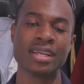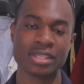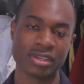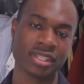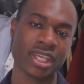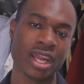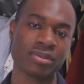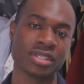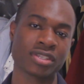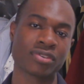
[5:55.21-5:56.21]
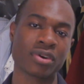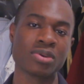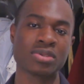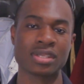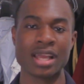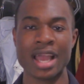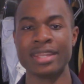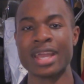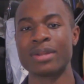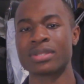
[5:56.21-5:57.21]
So your channel just grows
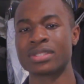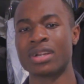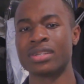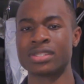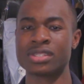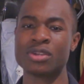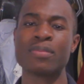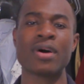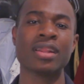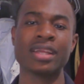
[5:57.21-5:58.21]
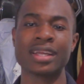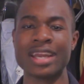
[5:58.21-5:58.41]
and then it will start snowballing.